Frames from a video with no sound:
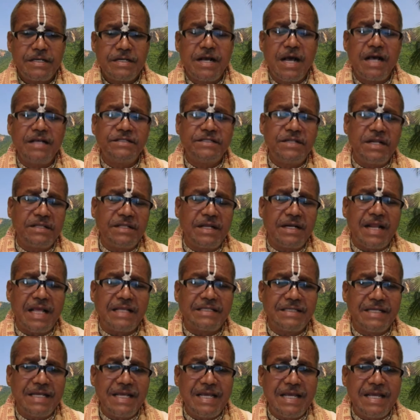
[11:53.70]
consider that
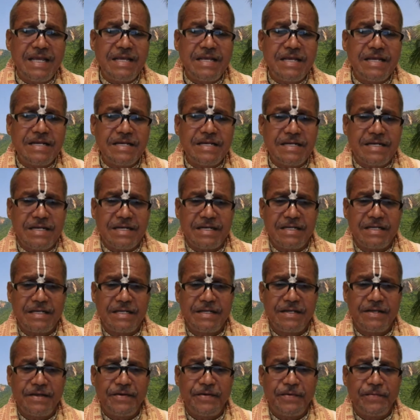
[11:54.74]
as ink,
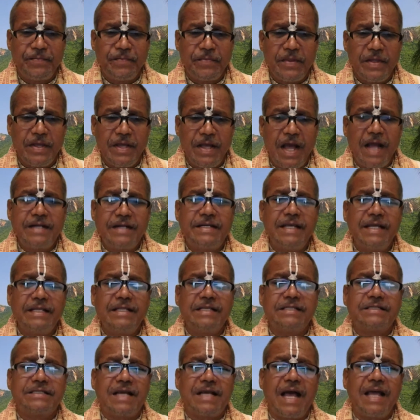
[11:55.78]
and take the
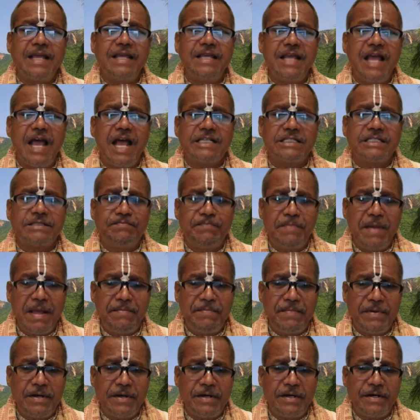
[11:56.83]
sky as
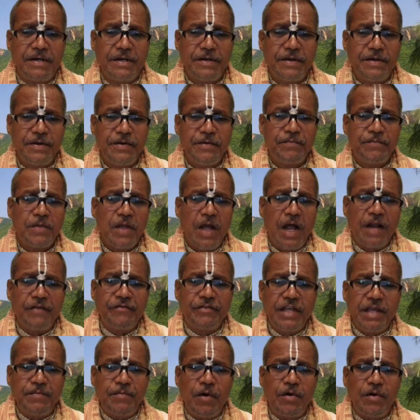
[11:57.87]
paper, and
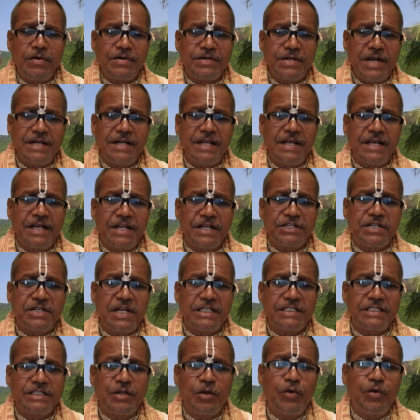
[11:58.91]
keep on writing Krishna's